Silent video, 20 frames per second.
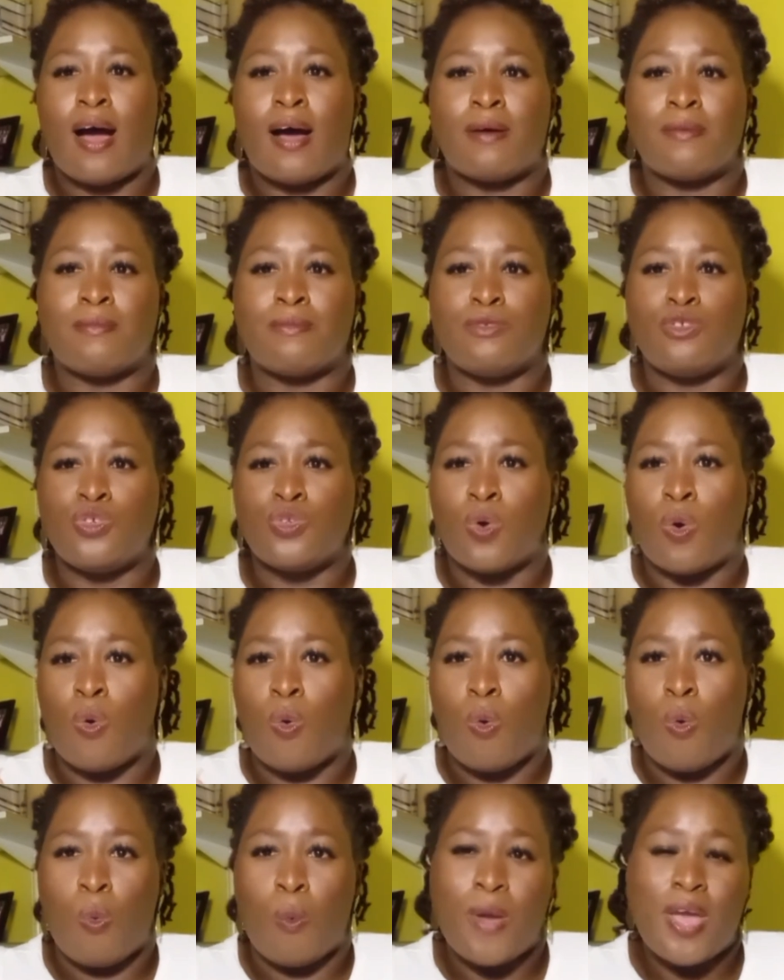you know,
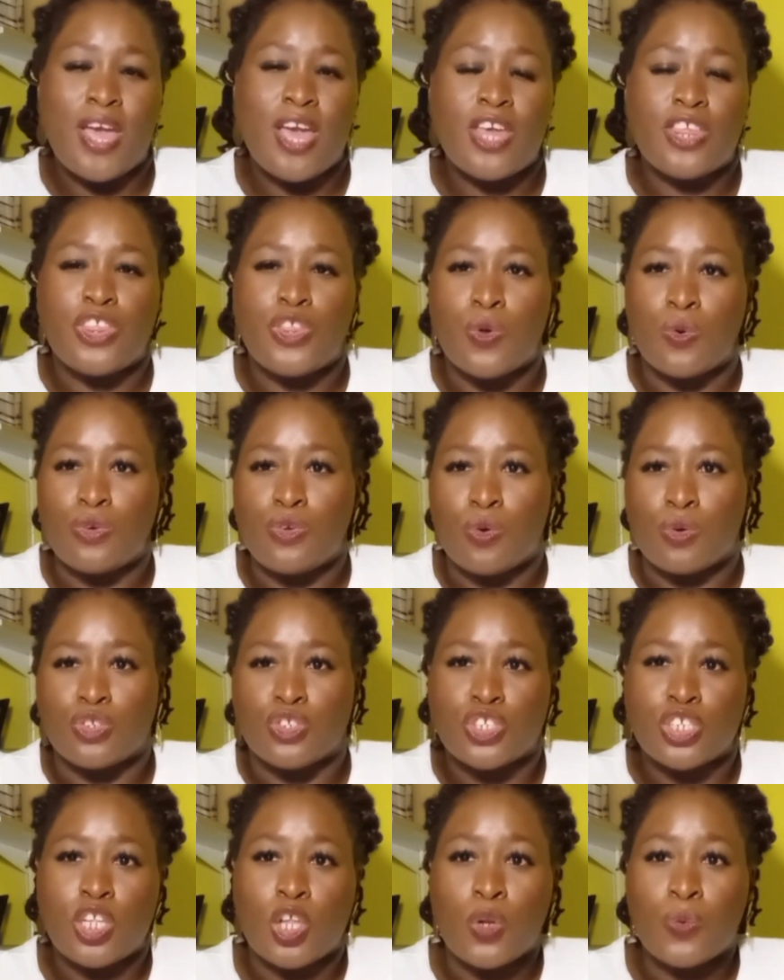or where
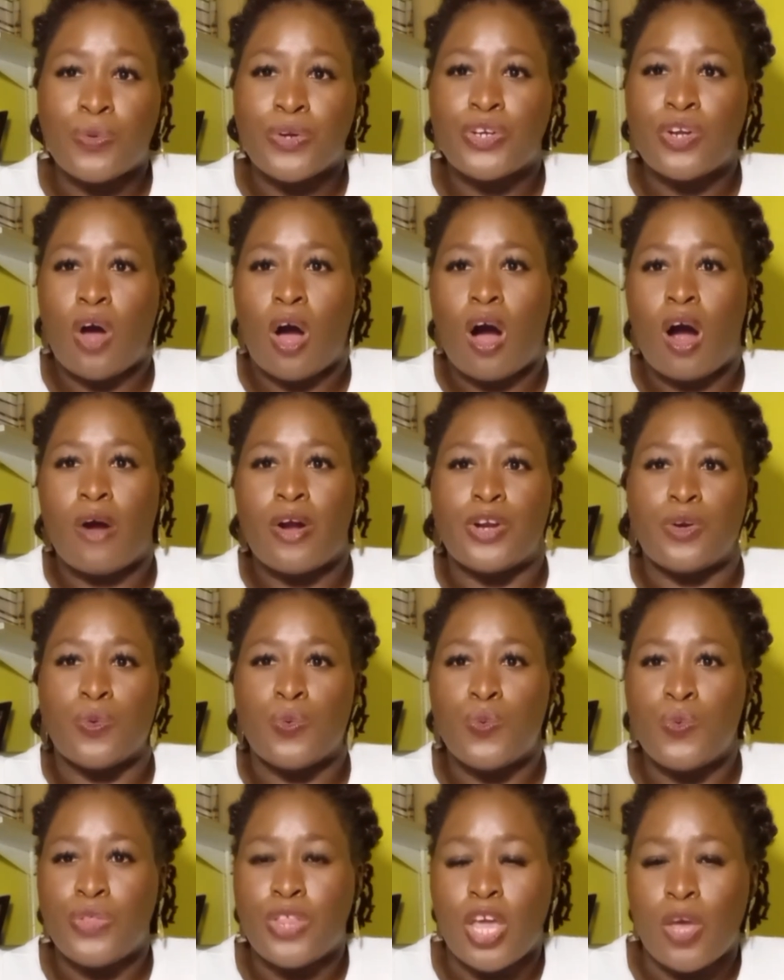your children are
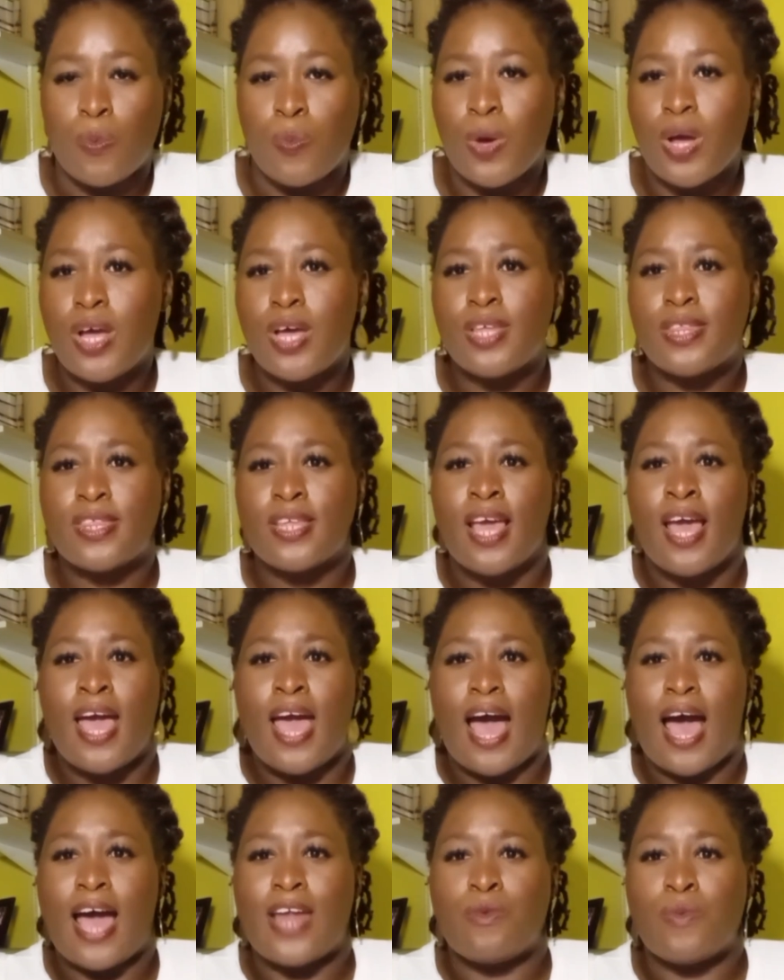and who they're with,
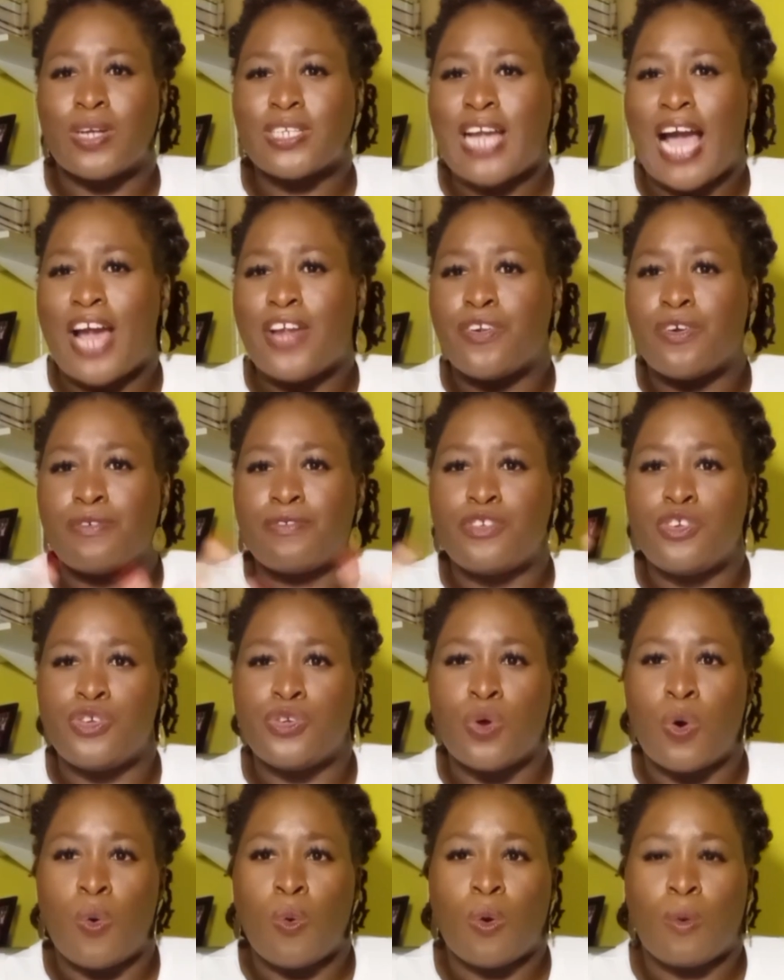and what kind of,
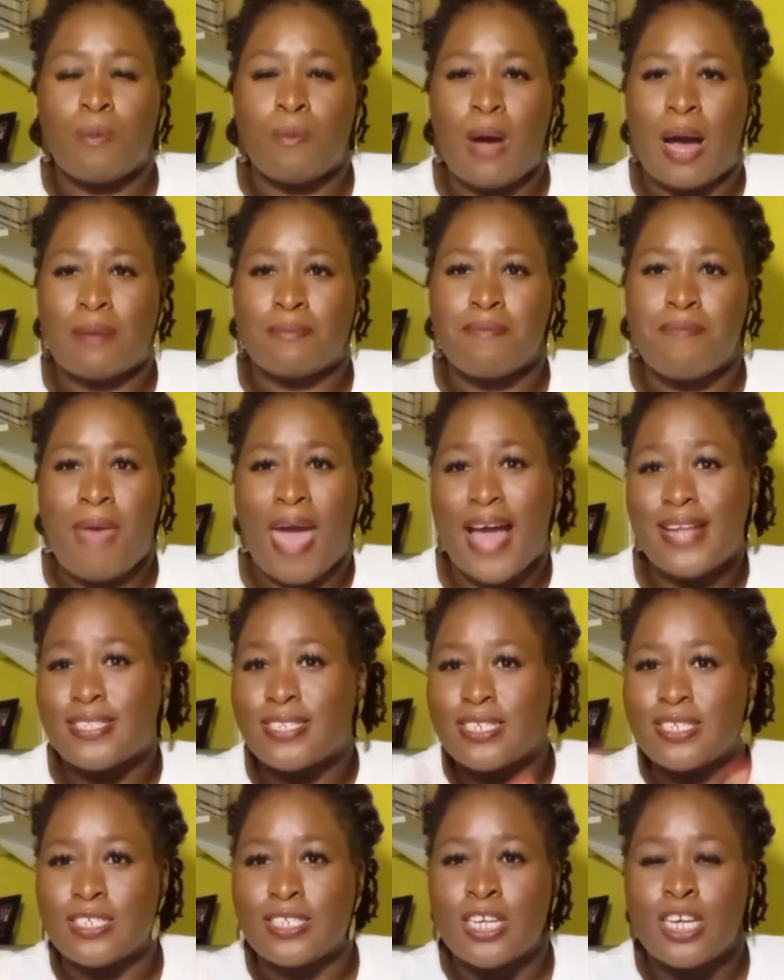you know,
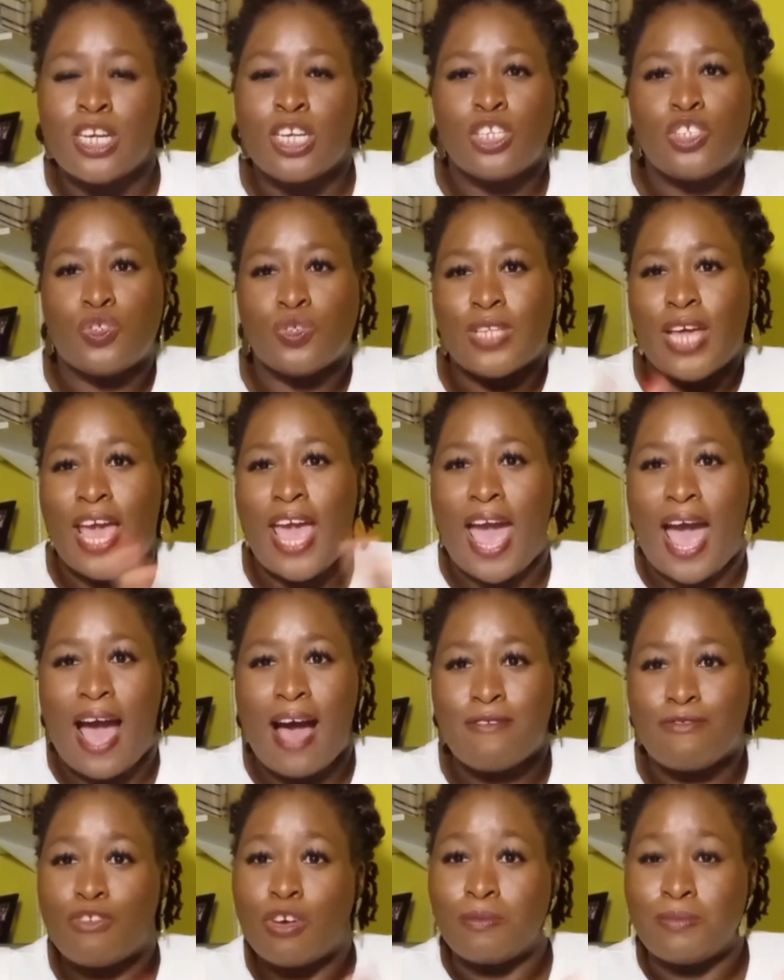pattern do they
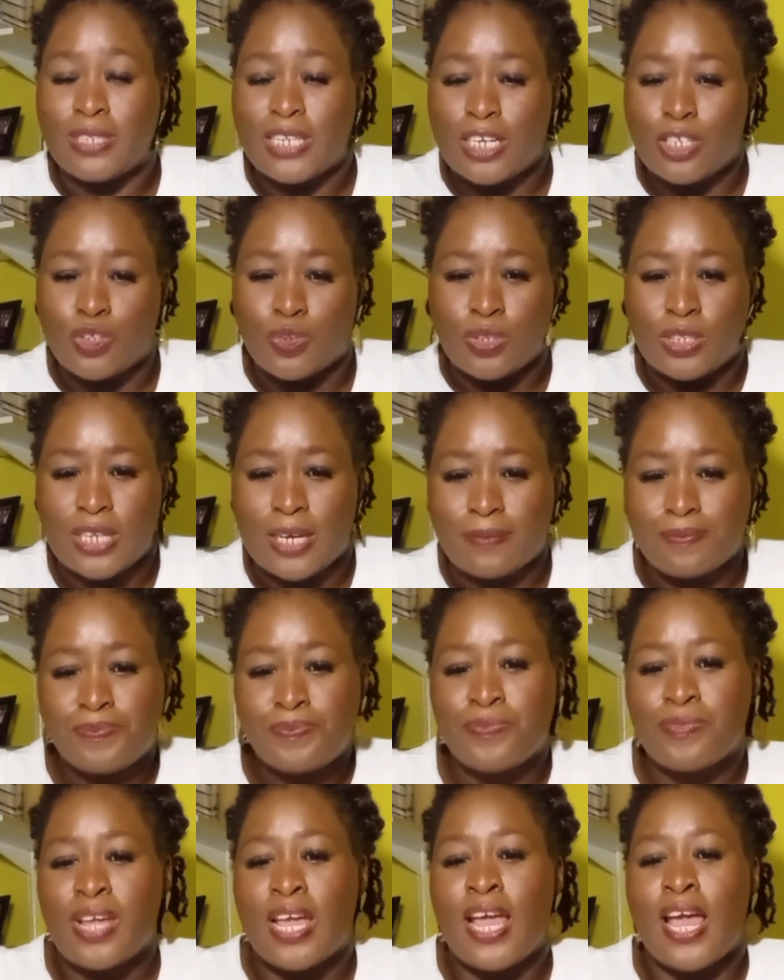have from day to day.
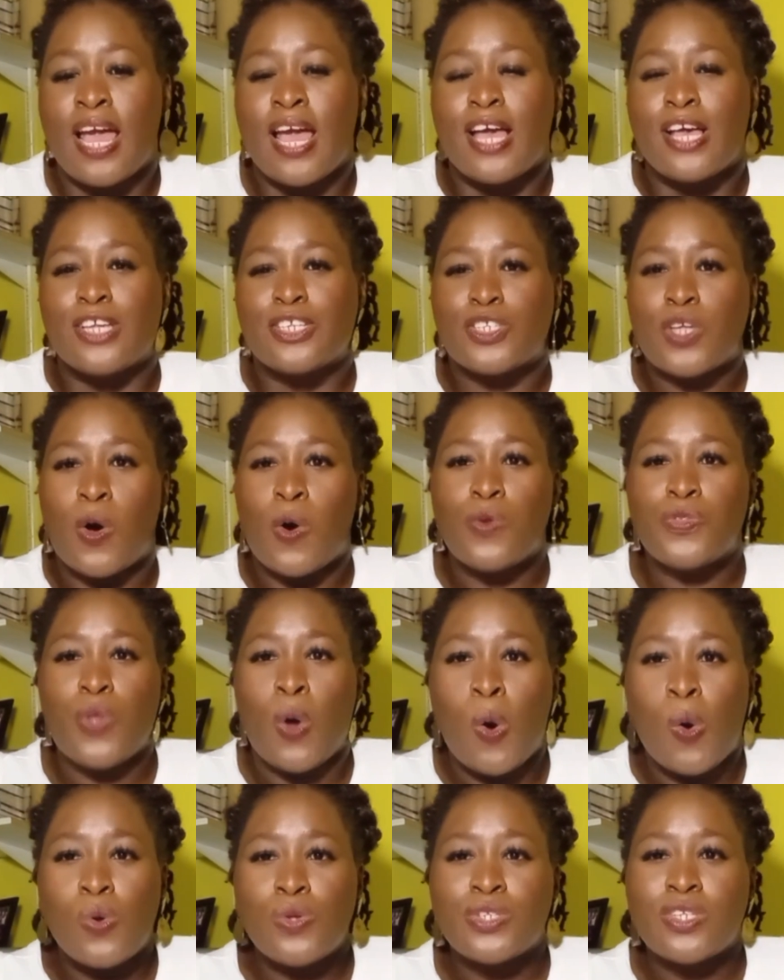So
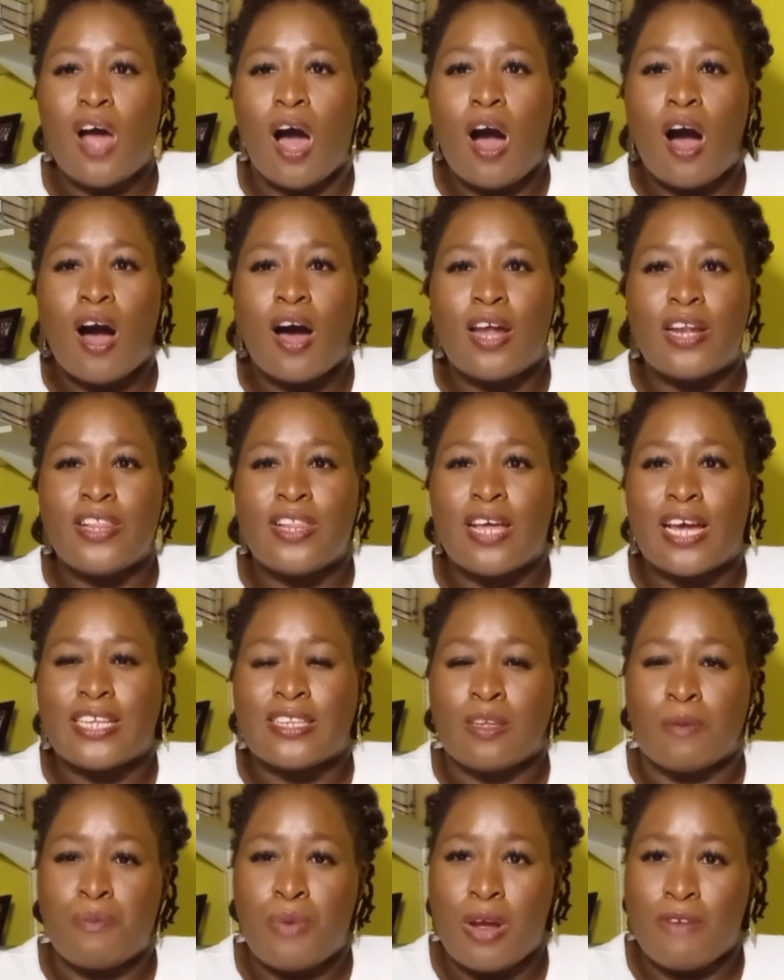those are
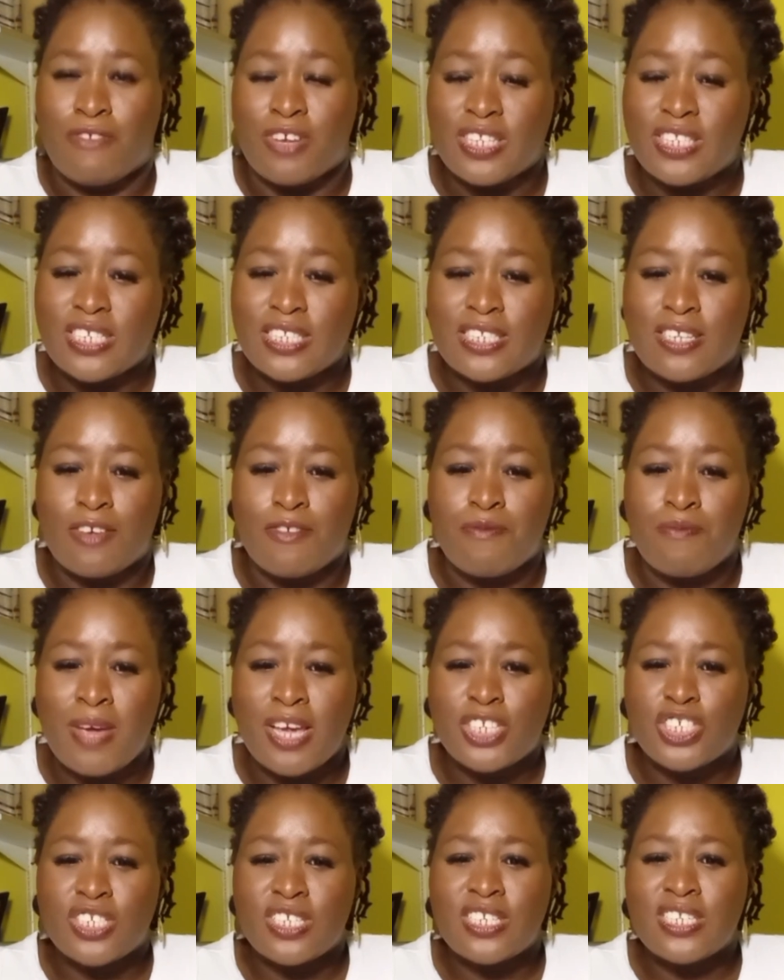like the preventative
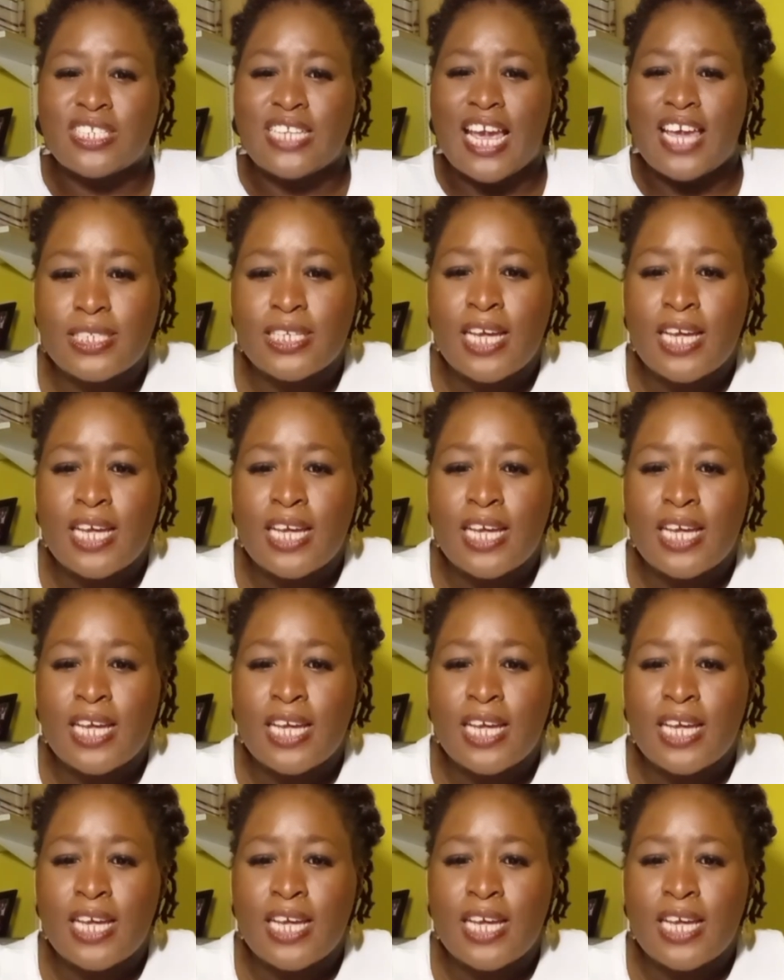measures.